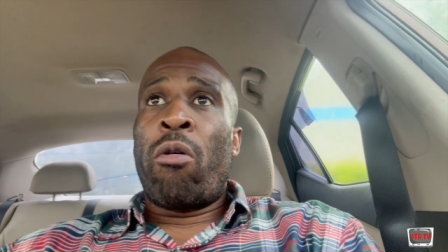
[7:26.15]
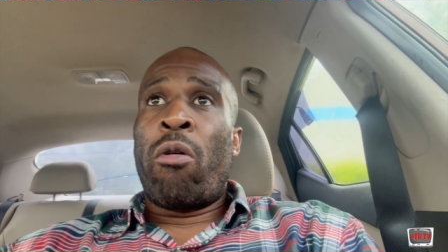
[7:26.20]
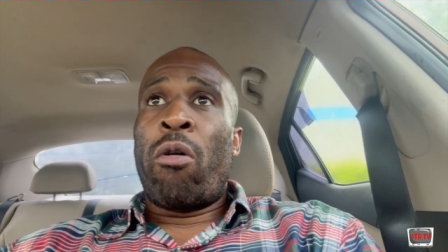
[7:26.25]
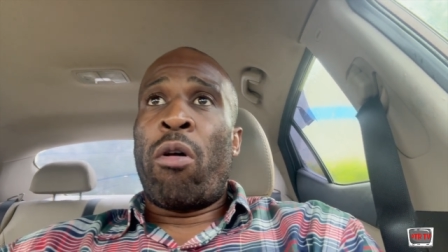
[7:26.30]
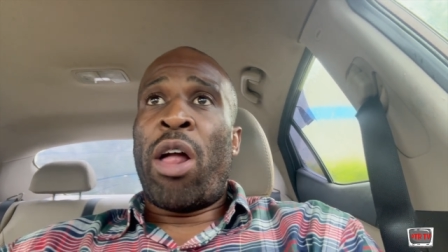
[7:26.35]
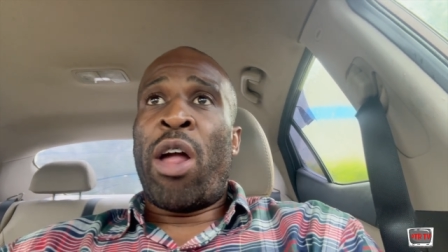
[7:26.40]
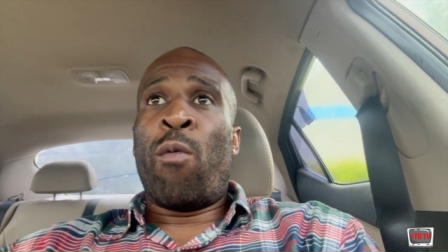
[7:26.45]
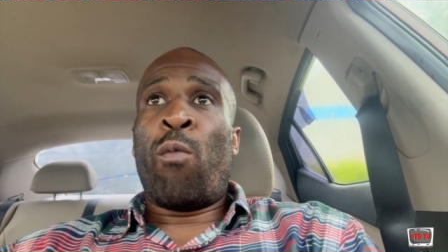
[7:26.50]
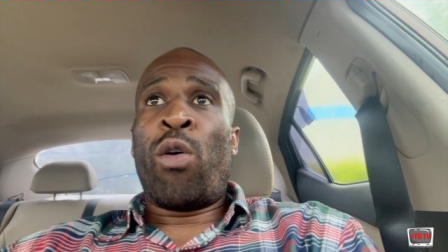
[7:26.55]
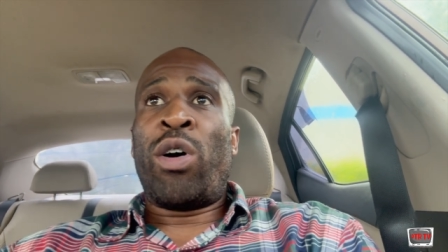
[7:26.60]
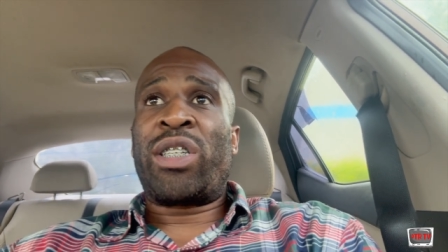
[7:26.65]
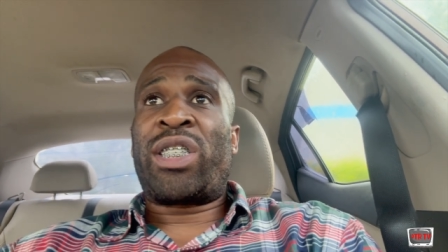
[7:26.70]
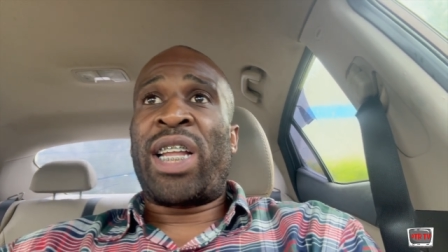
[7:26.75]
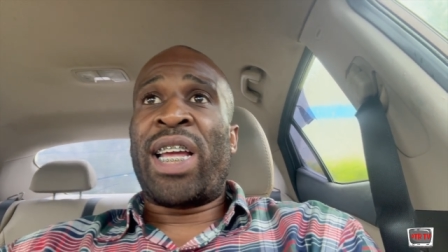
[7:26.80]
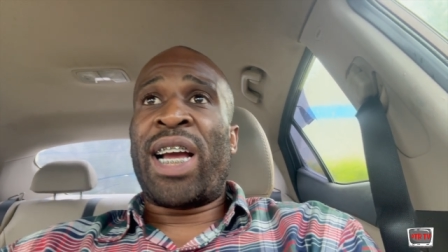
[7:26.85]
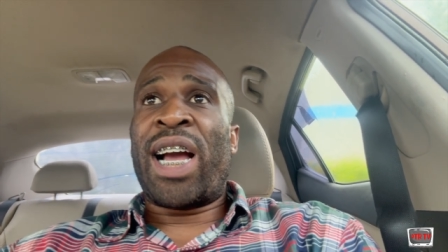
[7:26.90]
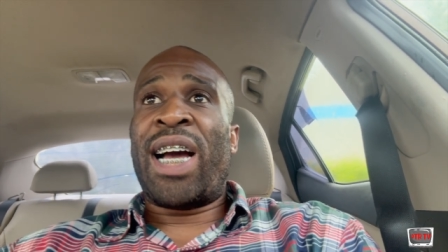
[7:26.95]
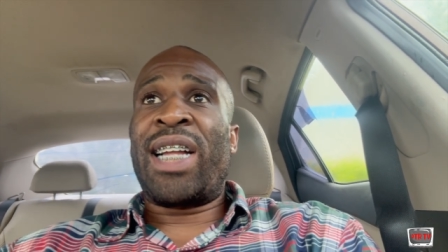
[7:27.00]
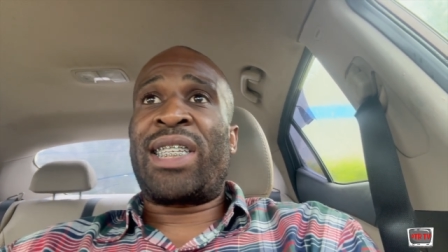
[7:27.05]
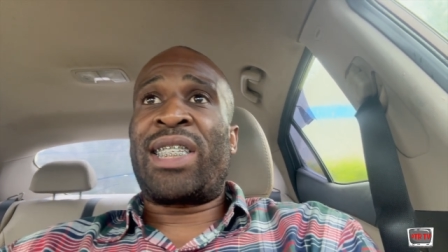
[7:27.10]
and one
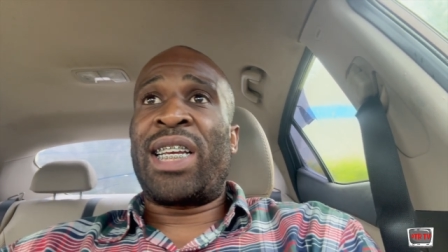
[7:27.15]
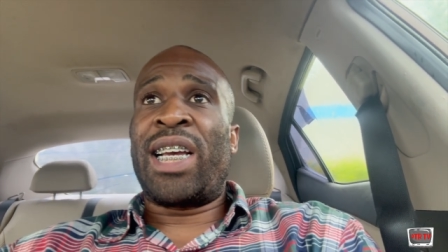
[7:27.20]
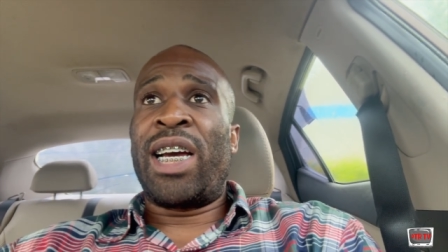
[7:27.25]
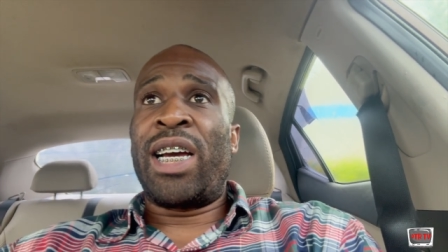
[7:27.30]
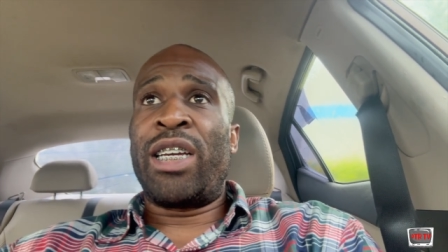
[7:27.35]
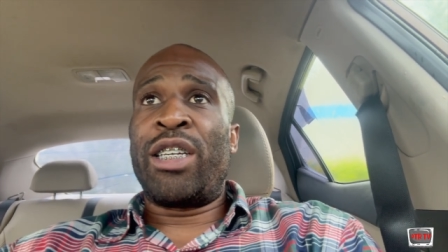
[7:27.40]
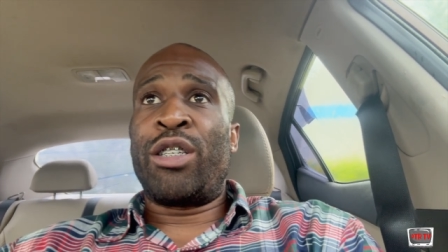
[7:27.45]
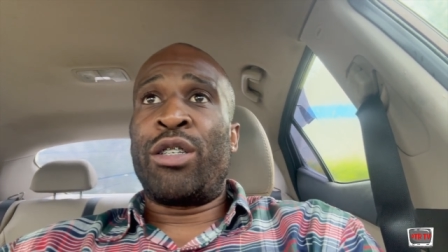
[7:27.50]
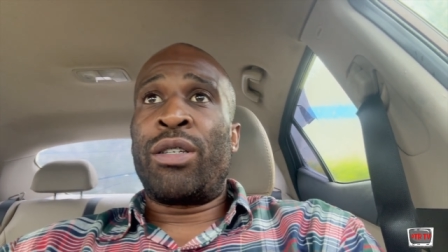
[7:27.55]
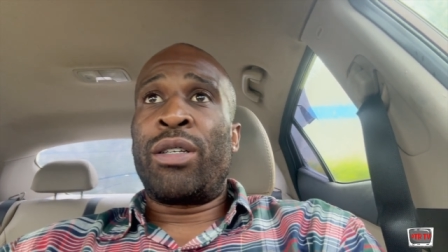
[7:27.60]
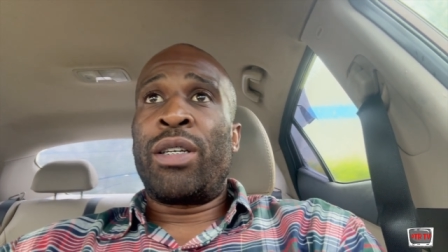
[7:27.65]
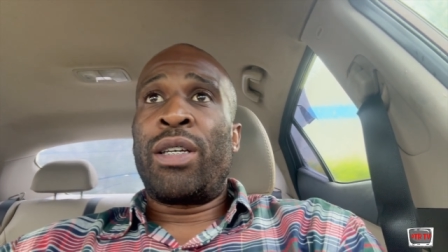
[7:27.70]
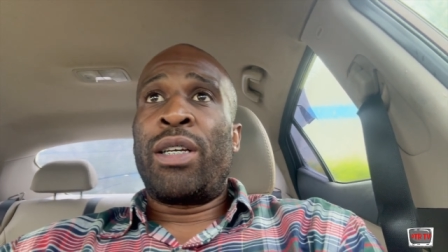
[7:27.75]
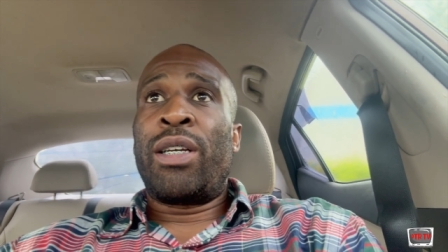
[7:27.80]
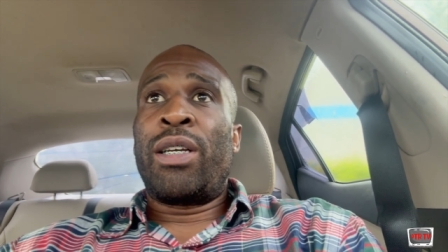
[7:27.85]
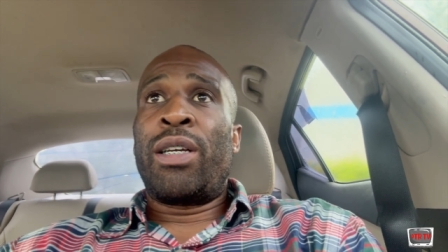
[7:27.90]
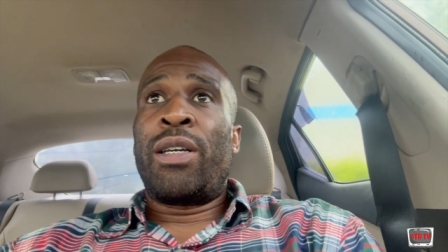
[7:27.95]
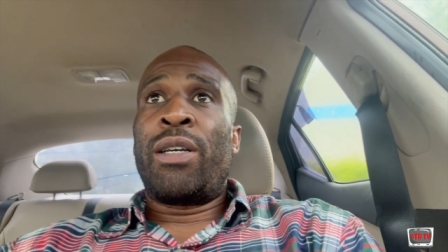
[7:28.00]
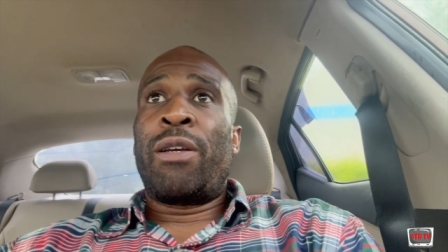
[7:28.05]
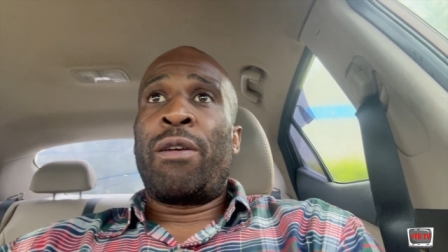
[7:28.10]
thing i tell you
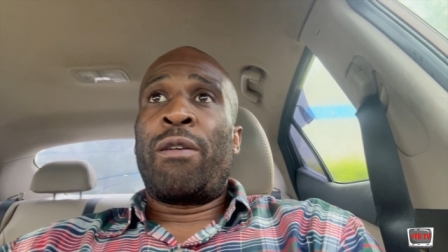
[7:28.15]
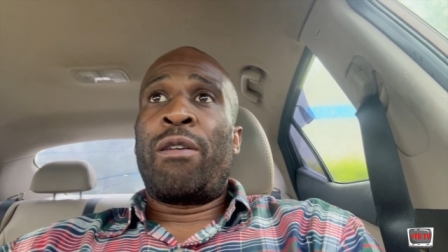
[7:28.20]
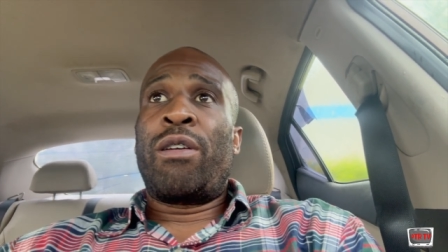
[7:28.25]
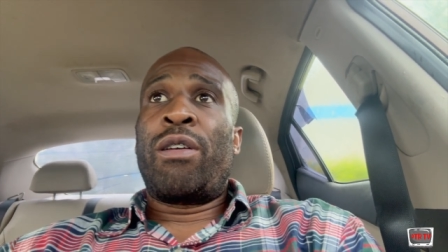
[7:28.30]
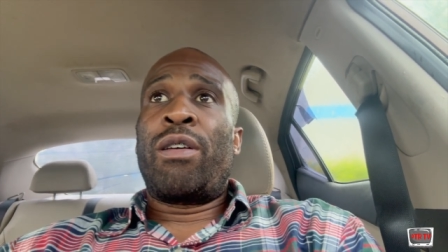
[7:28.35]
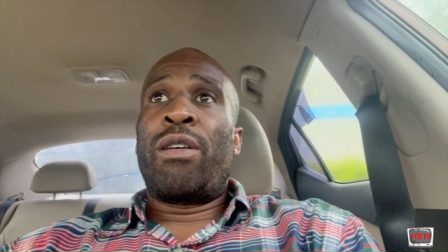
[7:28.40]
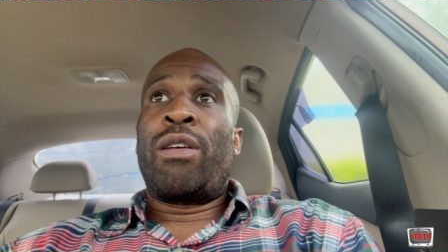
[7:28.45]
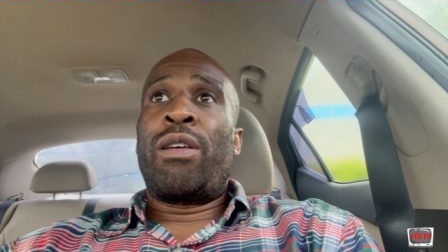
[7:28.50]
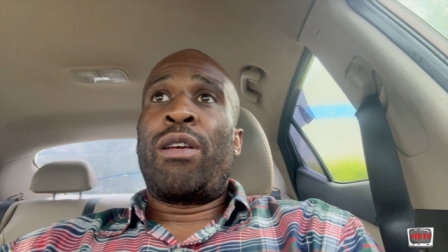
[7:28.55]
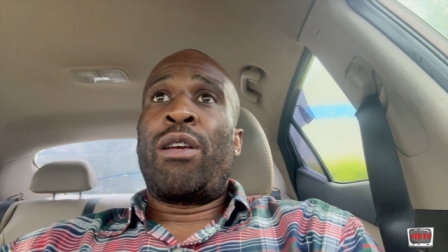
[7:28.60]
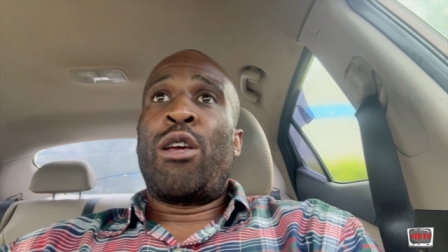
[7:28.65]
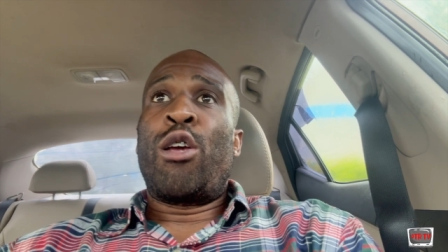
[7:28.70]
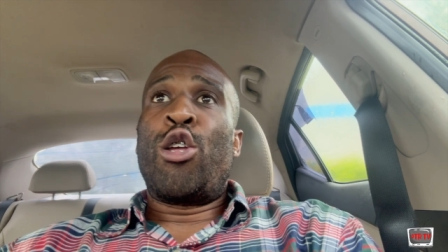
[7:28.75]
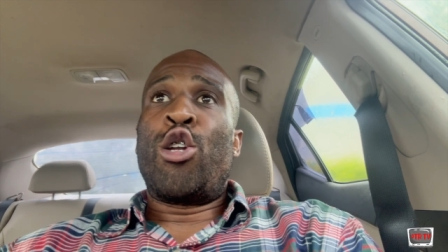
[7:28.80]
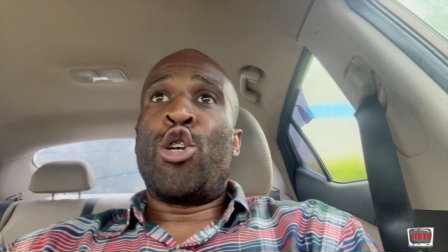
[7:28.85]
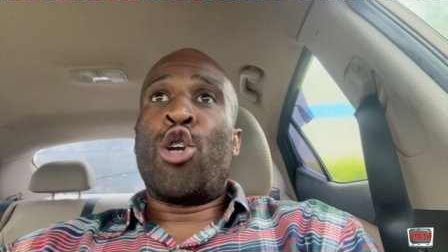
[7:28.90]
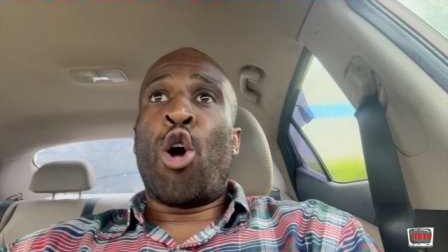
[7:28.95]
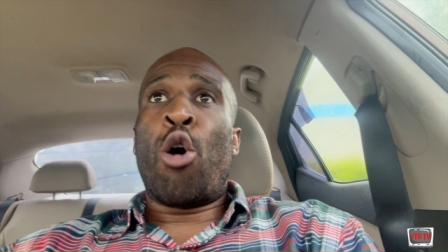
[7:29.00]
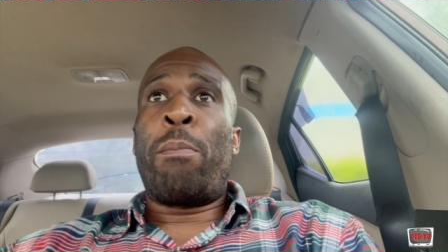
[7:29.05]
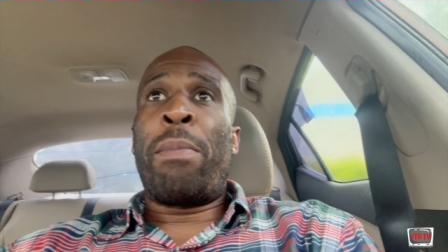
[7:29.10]

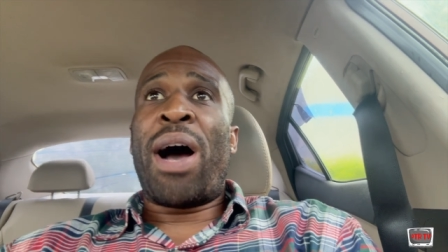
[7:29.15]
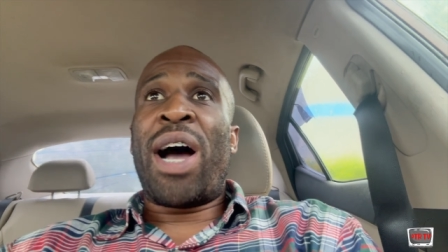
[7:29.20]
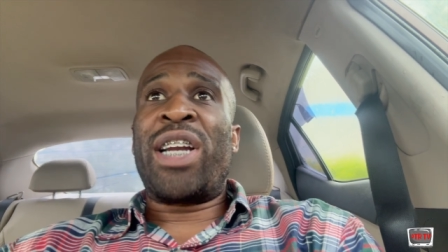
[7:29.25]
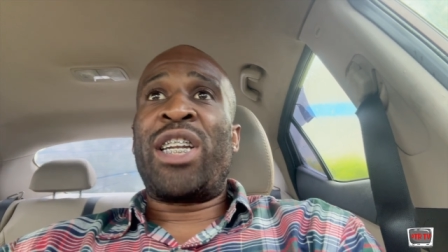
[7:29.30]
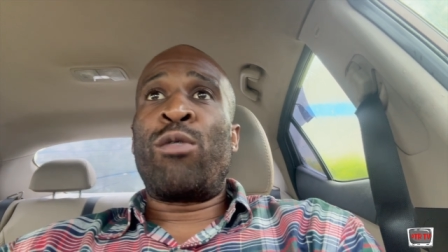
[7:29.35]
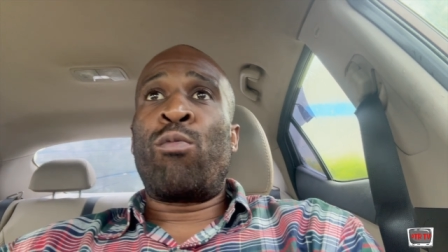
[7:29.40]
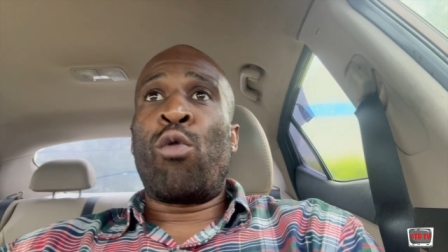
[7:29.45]
nobody